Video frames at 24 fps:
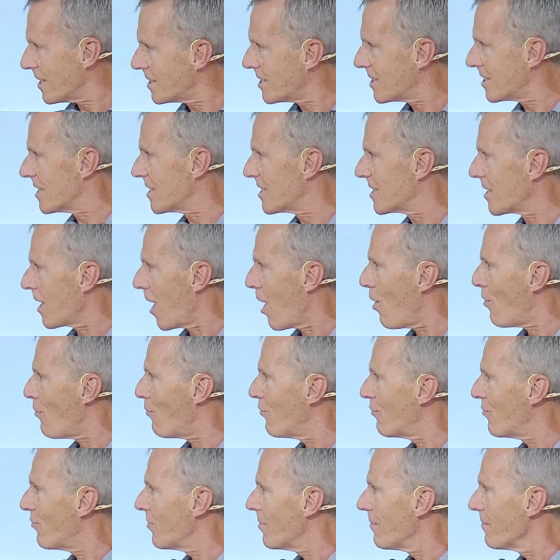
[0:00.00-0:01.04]

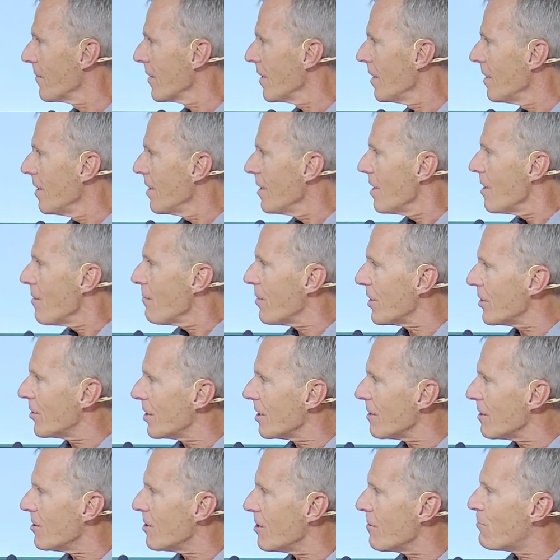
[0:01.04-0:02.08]
itself. But
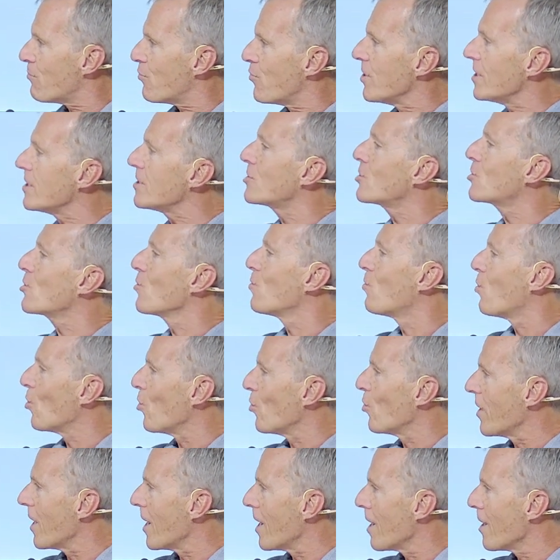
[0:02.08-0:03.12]
the, the principle
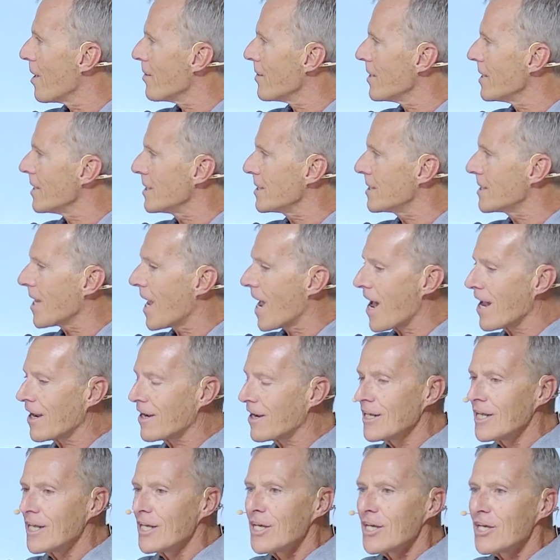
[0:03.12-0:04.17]
there is that,
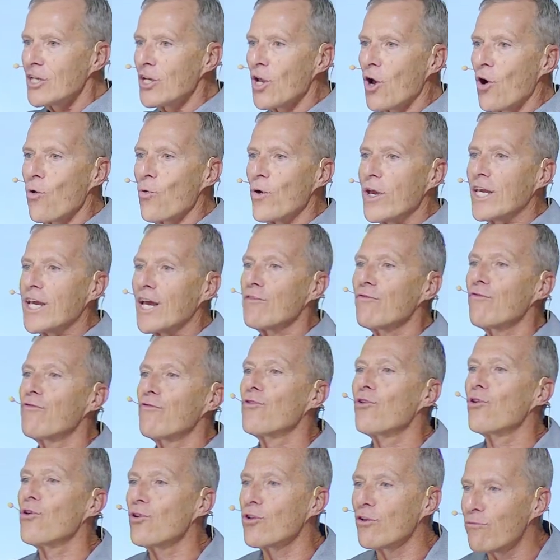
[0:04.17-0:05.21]
you know, we get
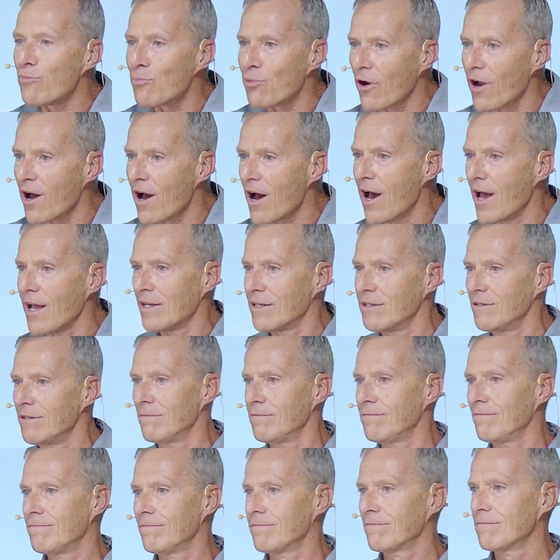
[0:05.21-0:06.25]
full of pride,
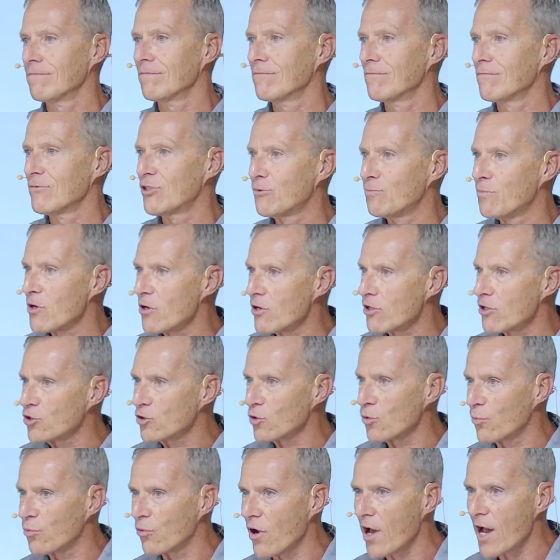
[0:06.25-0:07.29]
spiritual
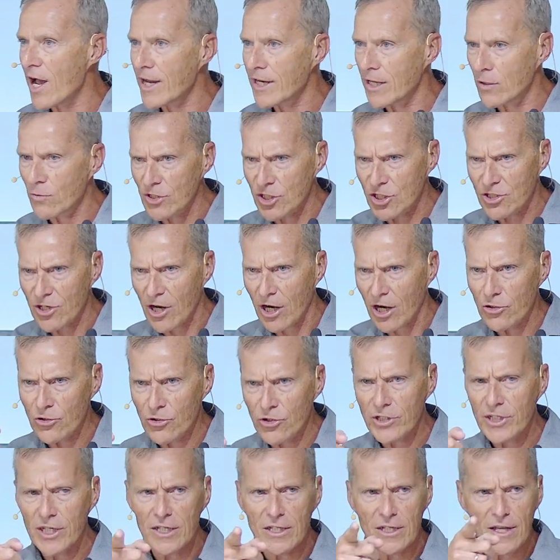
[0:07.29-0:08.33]
pride, and we start
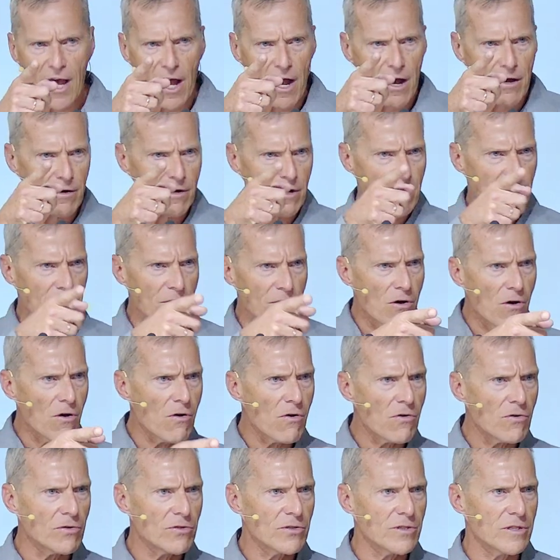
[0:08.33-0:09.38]
looking down our
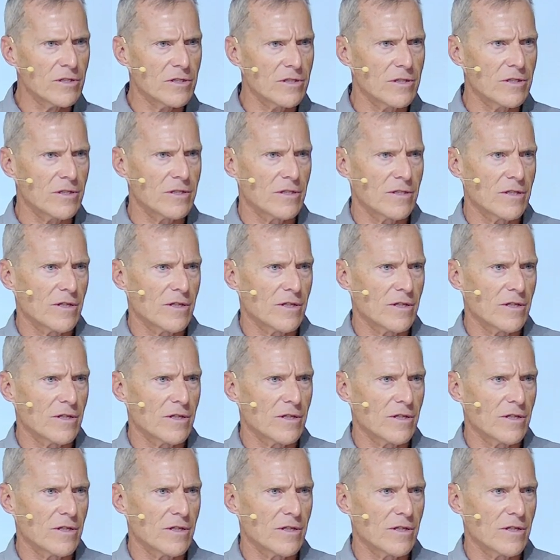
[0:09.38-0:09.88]
nose